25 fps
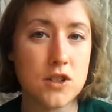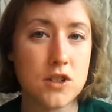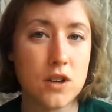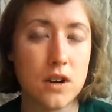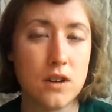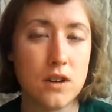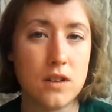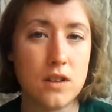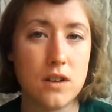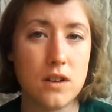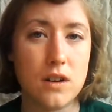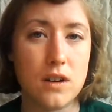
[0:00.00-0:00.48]

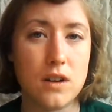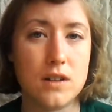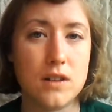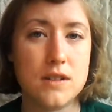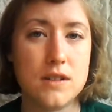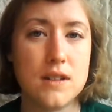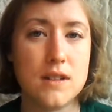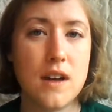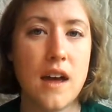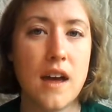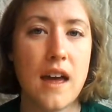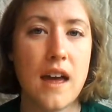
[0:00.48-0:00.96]
curlers
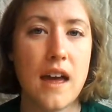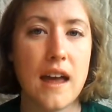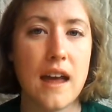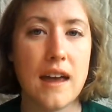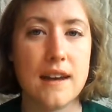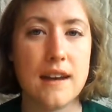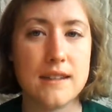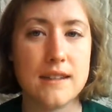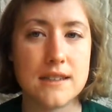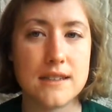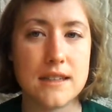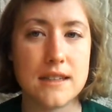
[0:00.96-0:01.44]

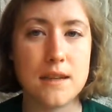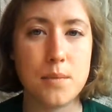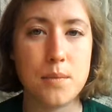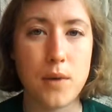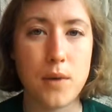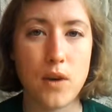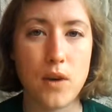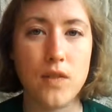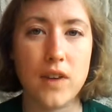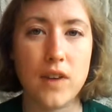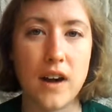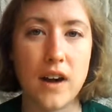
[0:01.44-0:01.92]
and I sleep
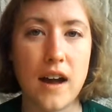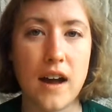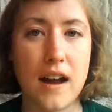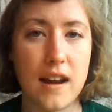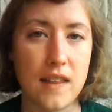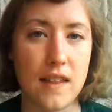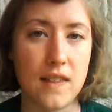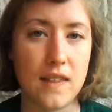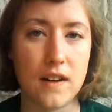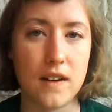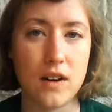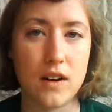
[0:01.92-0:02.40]

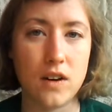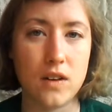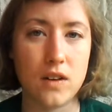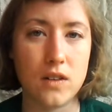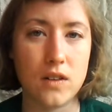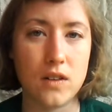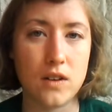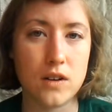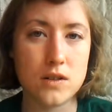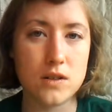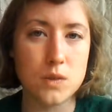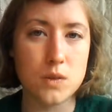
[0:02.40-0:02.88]
overnight in the
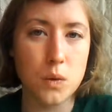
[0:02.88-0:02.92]
curlers,